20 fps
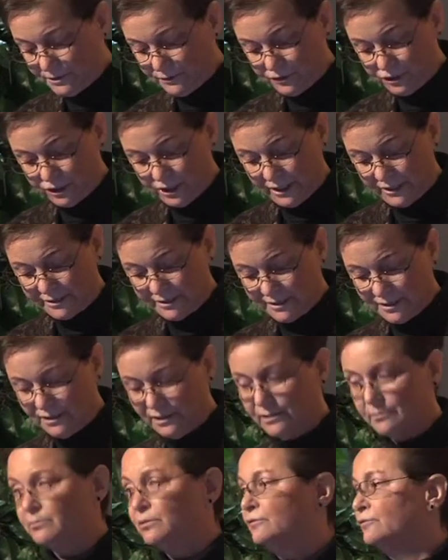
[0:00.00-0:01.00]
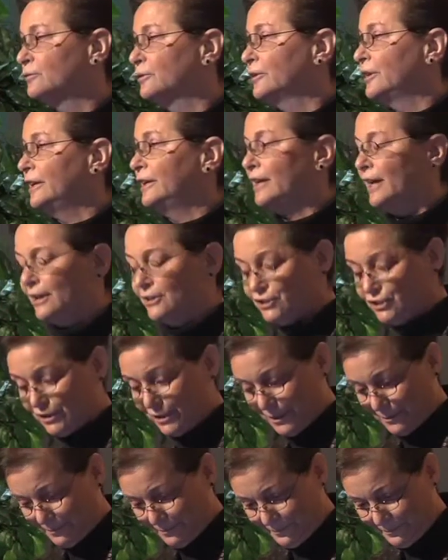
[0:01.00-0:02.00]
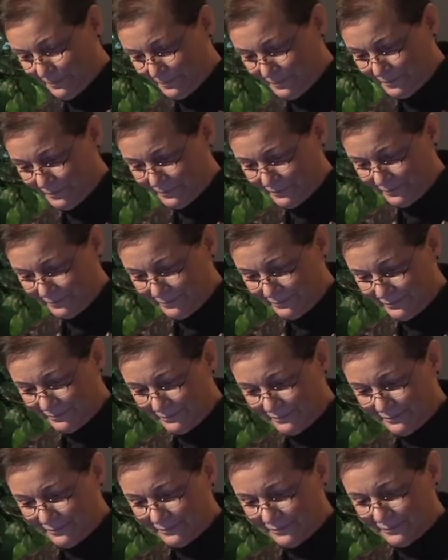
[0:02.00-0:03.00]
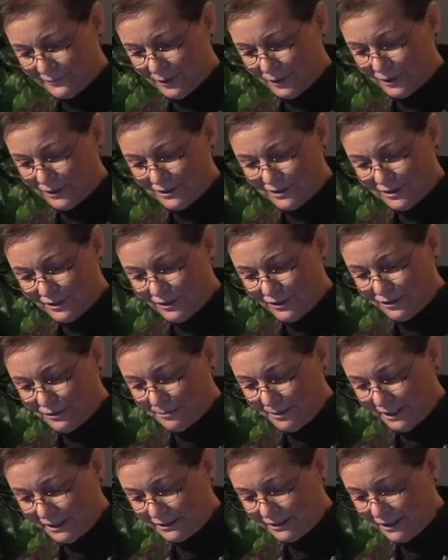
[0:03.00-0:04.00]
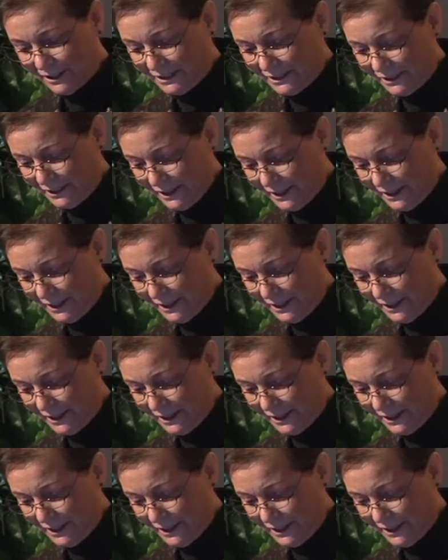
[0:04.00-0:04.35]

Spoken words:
of checks before they cashed them. August 3rd, met client at